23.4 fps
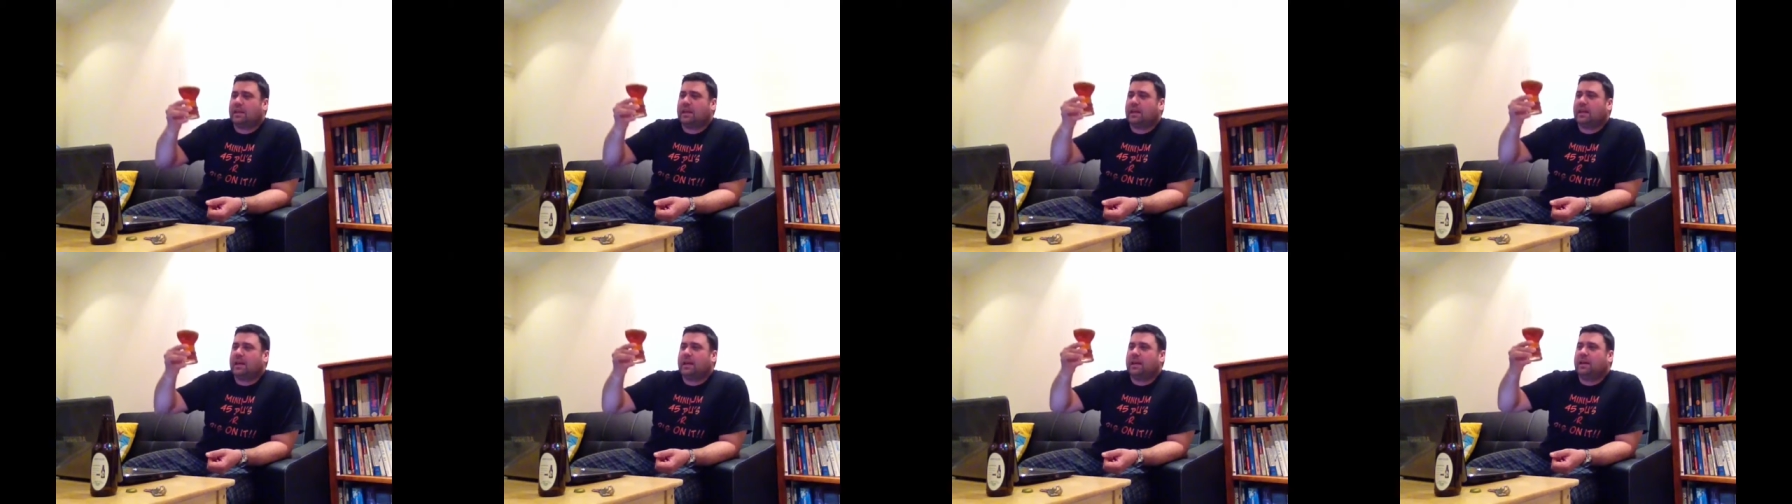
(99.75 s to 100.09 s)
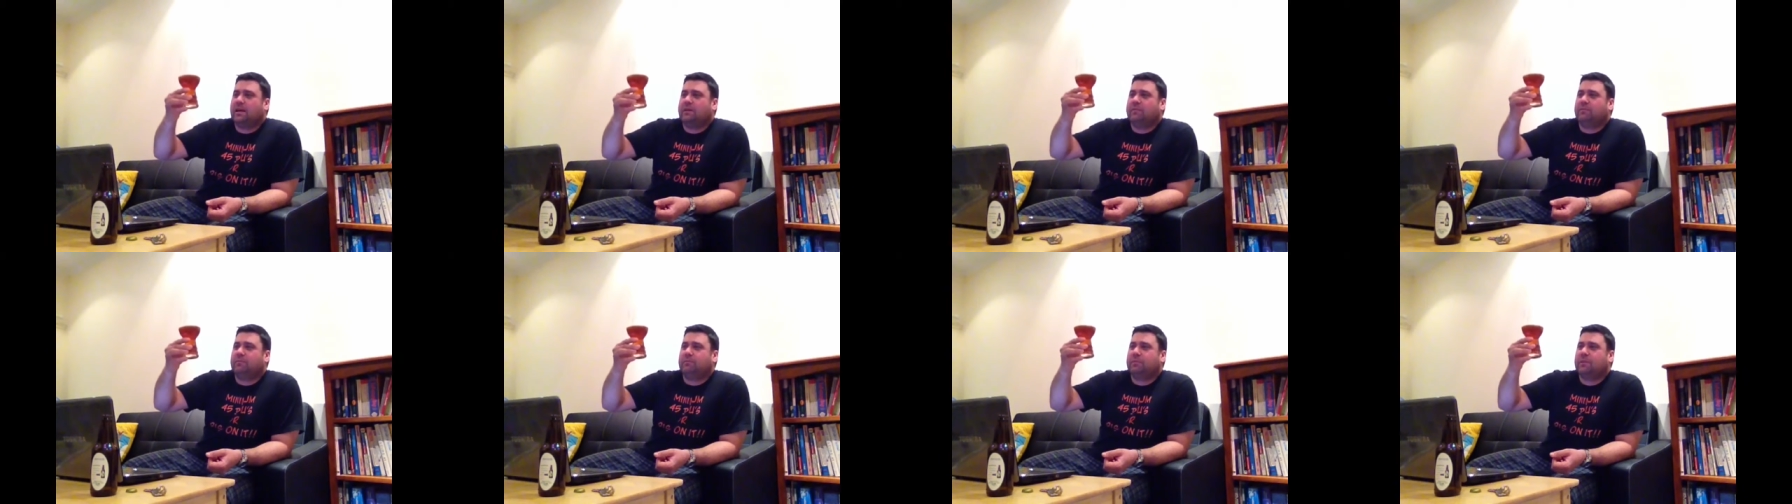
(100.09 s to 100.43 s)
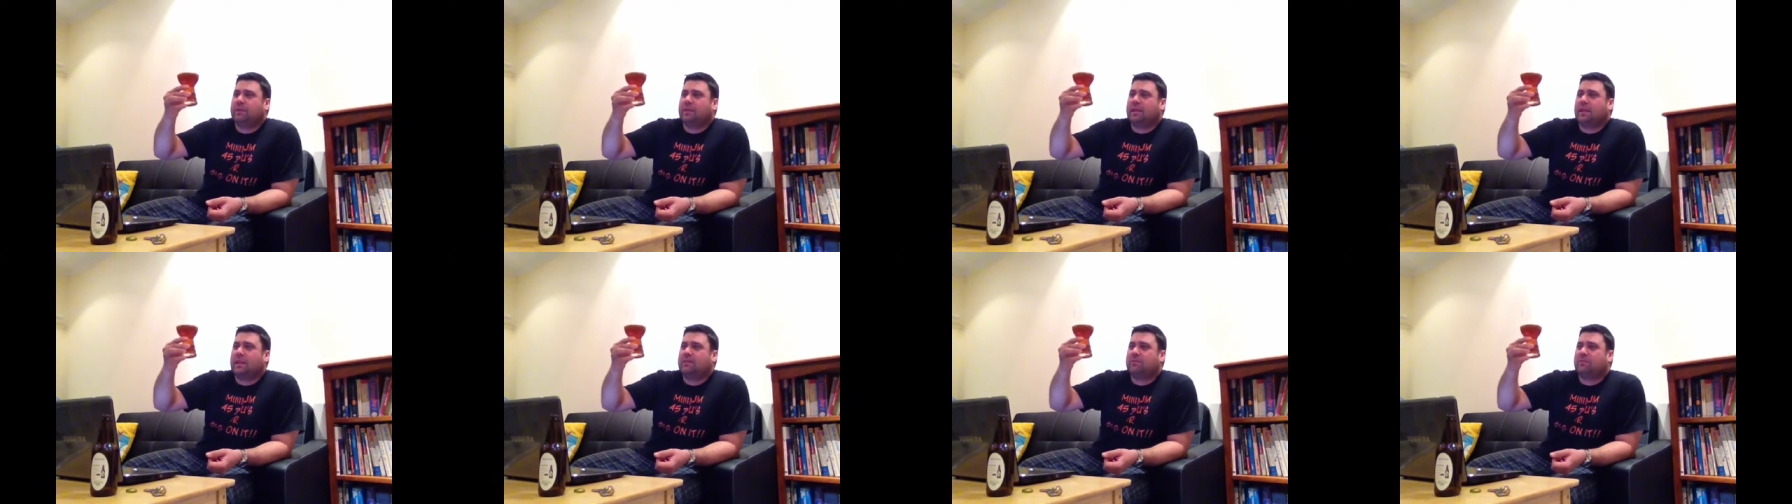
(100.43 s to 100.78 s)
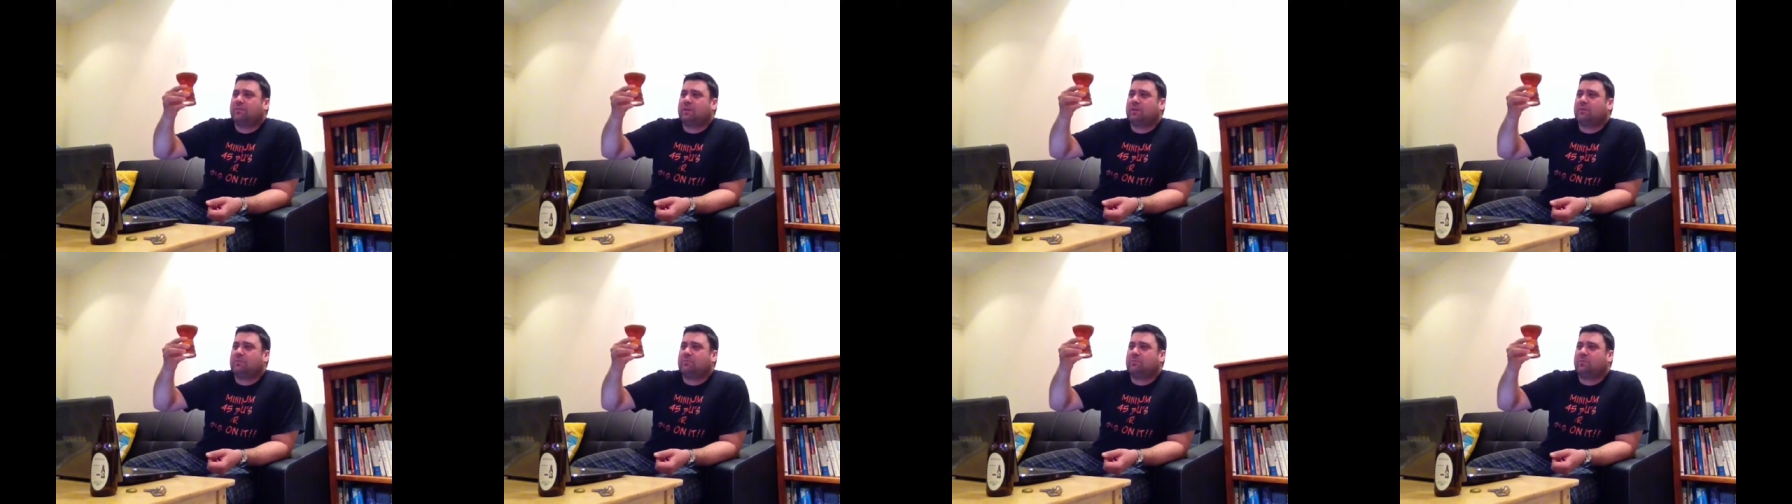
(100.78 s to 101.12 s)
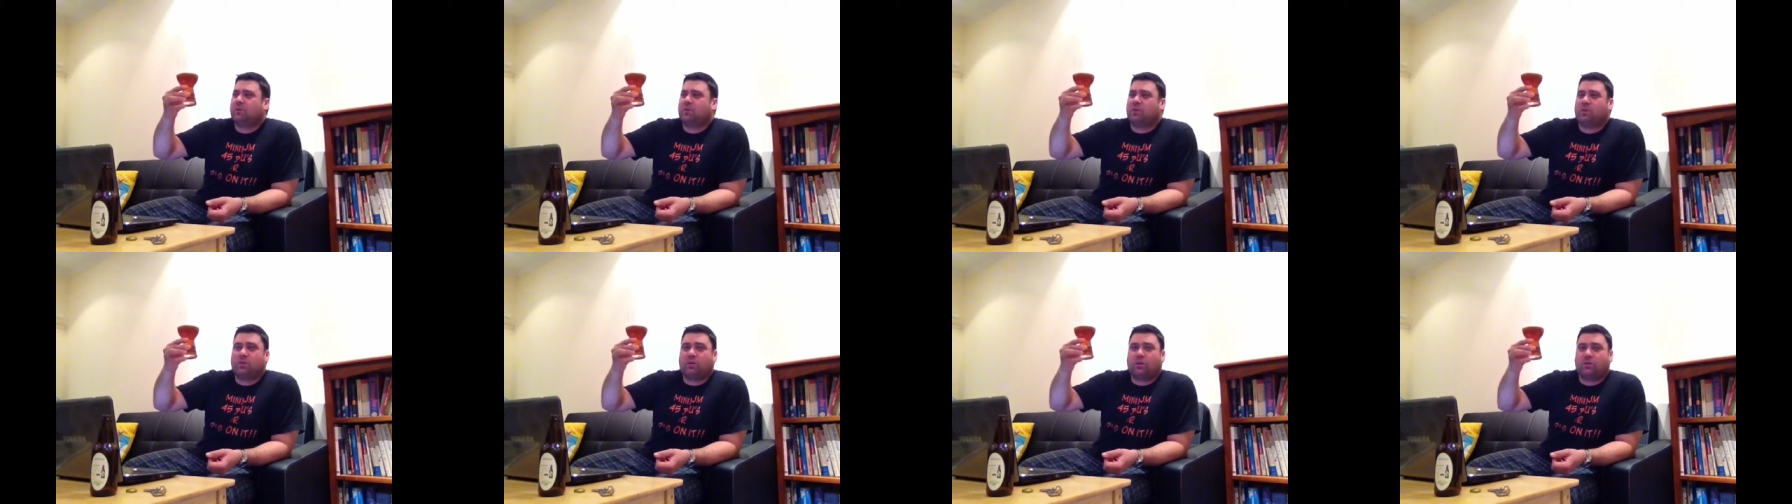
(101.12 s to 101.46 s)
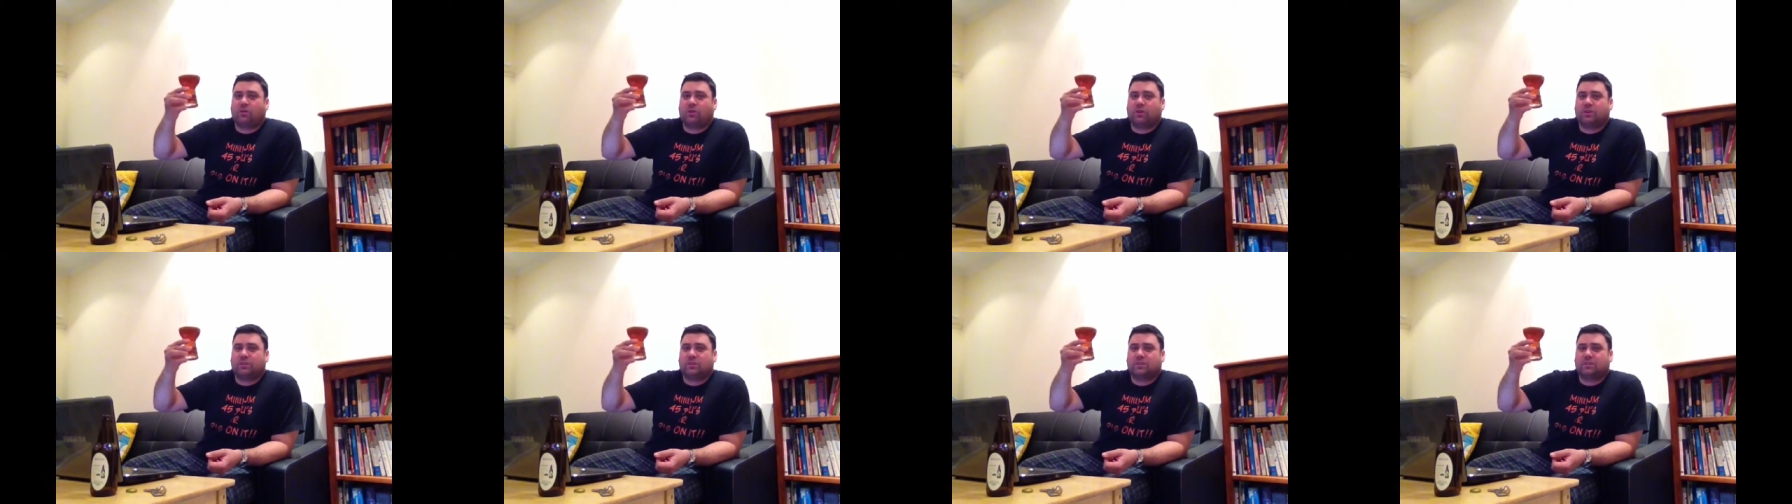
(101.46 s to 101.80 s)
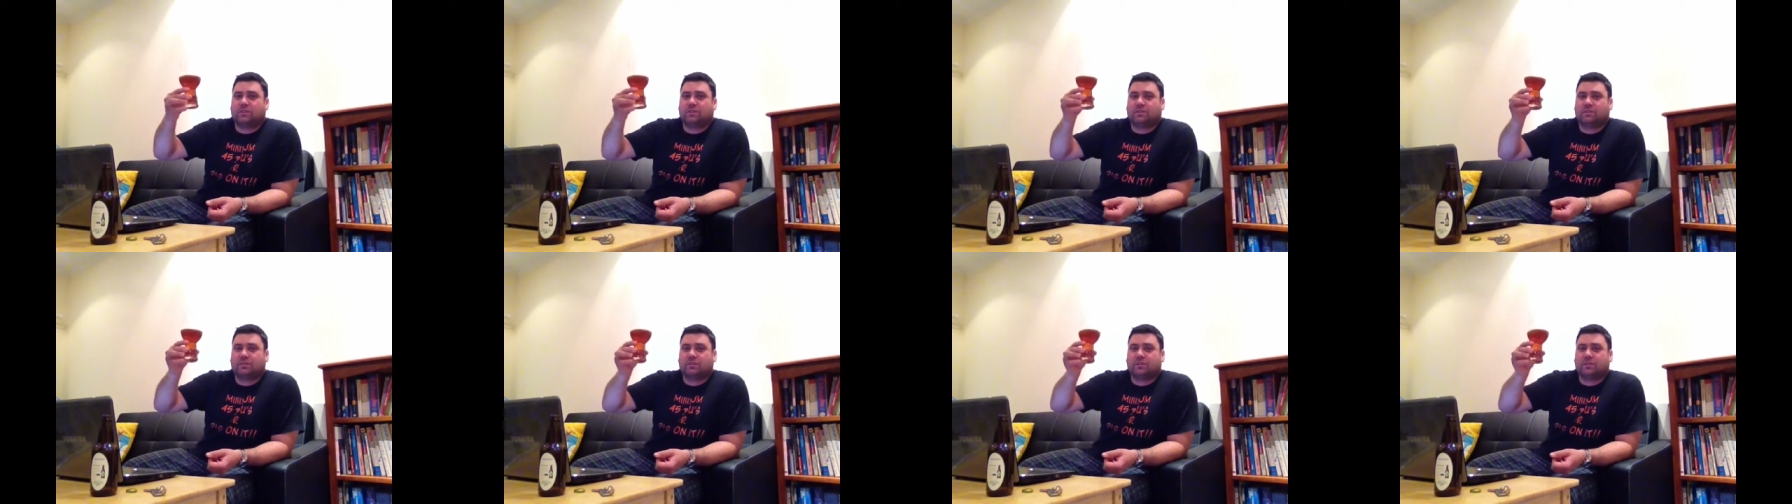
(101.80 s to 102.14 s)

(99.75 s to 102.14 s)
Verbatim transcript: Um, a lovely burnt orange